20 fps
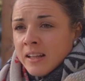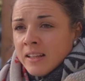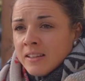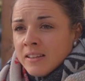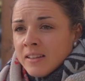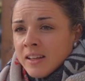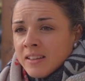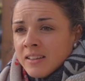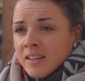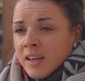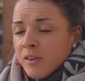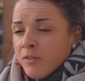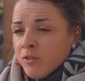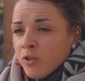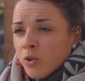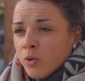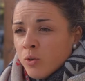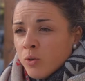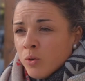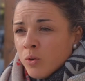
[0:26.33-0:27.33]
and that gave
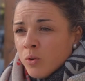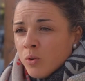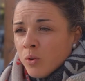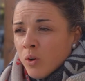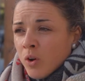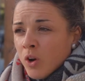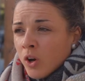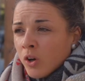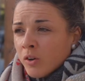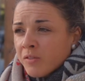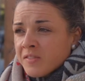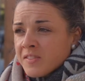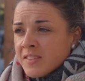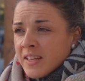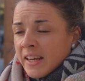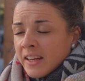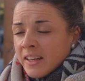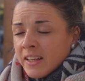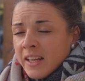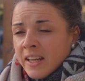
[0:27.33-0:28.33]
you a lot of
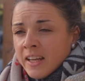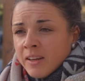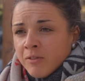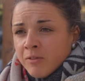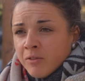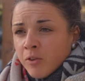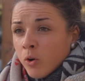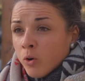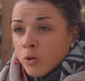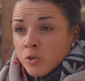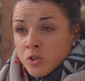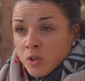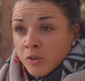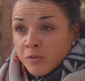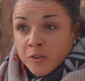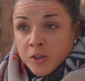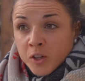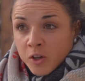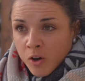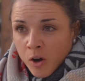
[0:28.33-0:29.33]
technique also
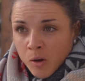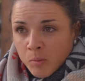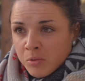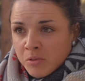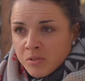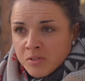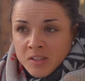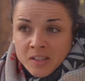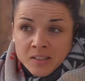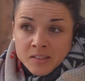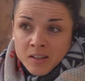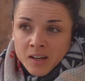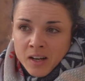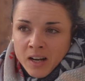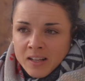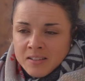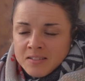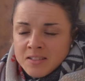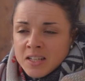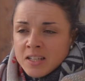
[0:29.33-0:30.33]
for the cobbles and the
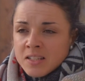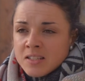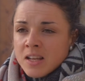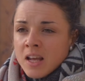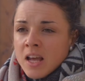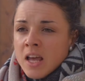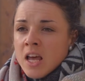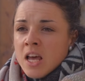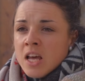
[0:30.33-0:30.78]
classics.